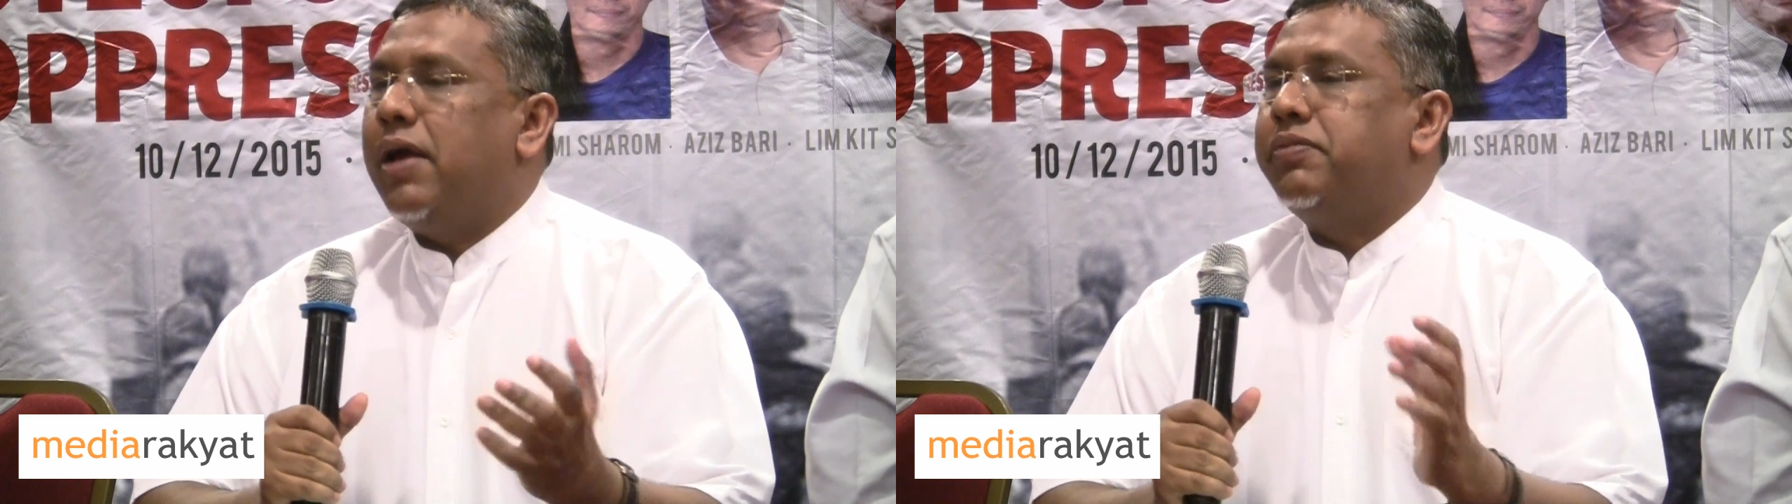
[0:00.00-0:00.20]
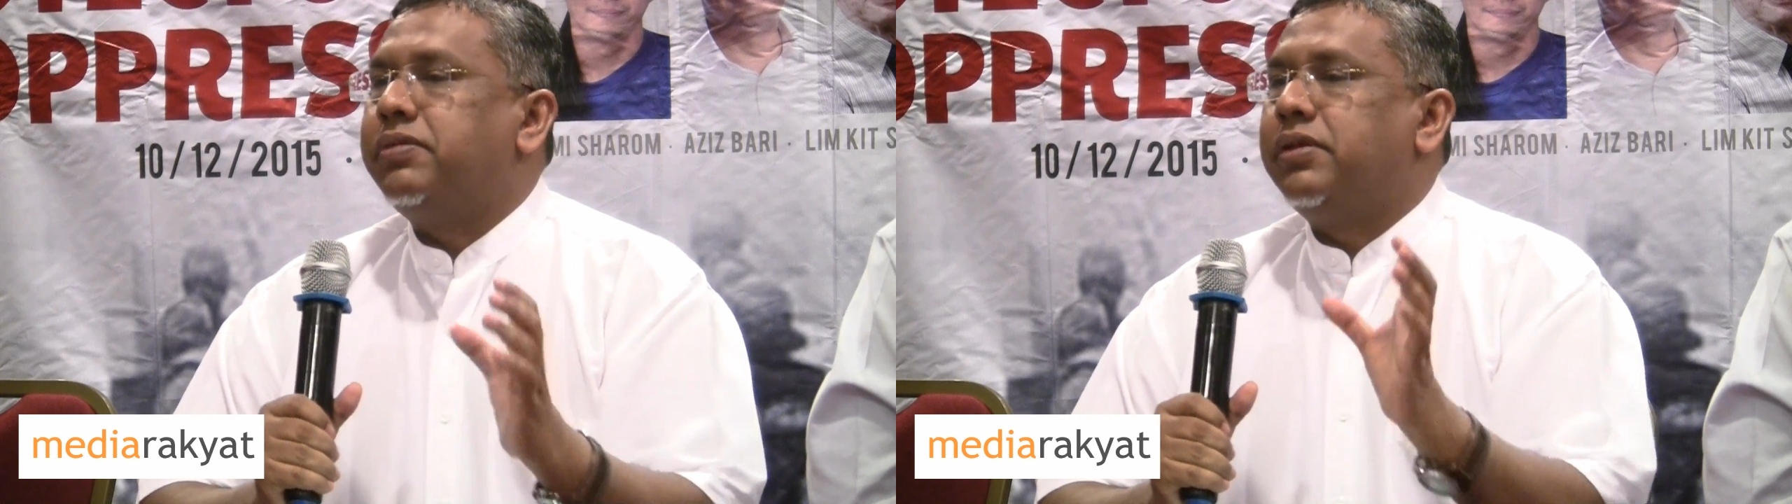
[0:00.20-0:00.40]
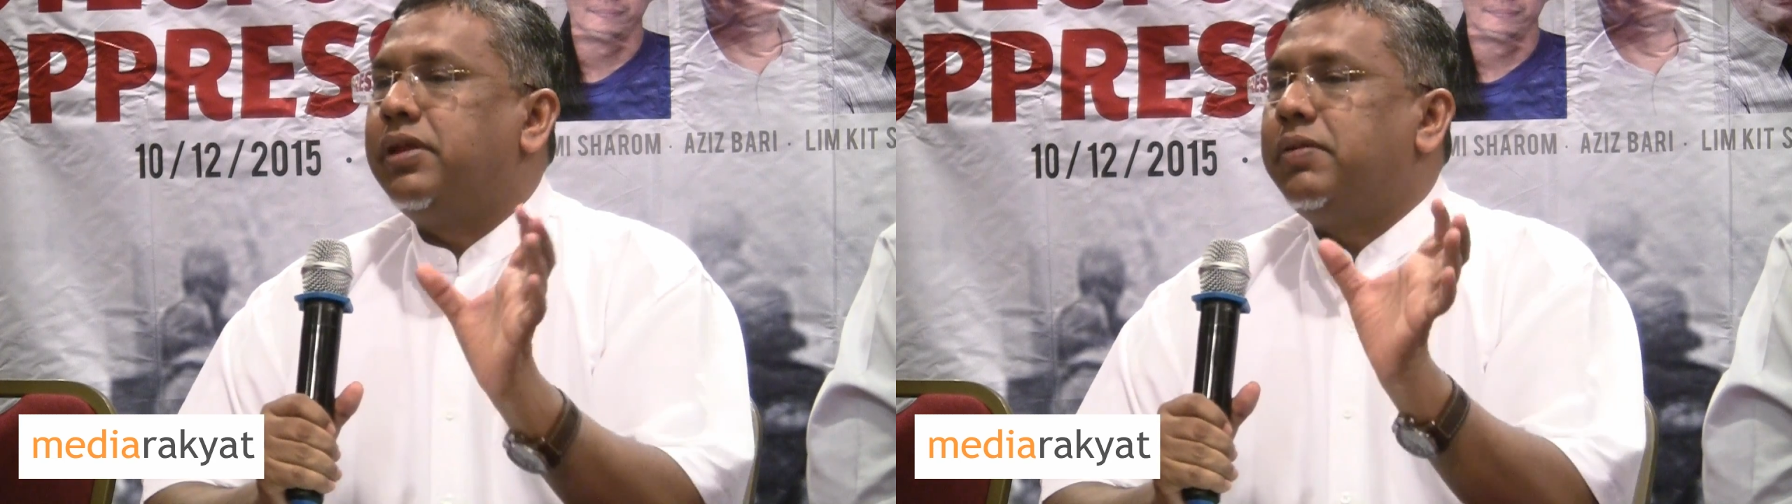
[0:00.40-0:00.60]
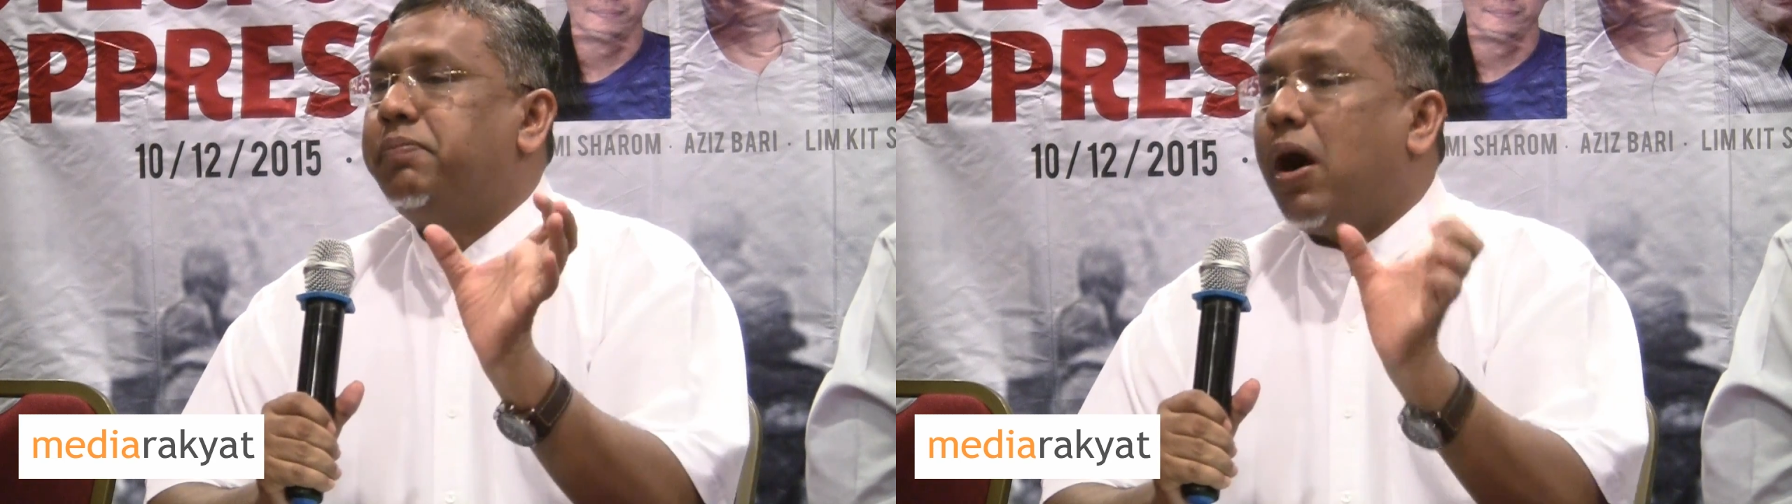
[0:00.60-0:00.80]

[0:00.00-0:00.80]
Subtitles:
have certain